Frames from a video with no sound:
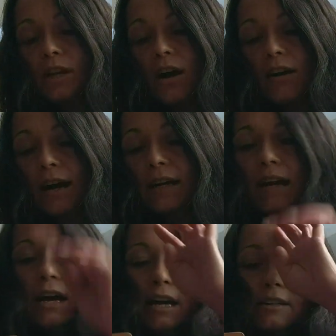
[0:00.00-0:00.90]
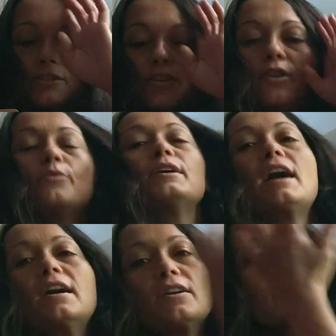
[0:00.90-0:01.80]
All right. So we
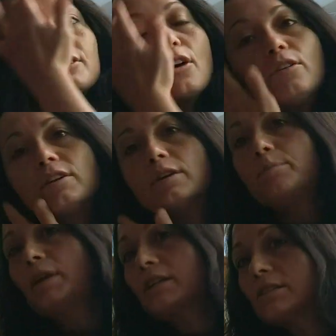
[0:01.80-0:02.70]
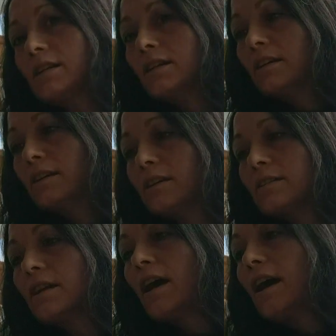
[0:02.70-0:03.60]
got our solar plexus.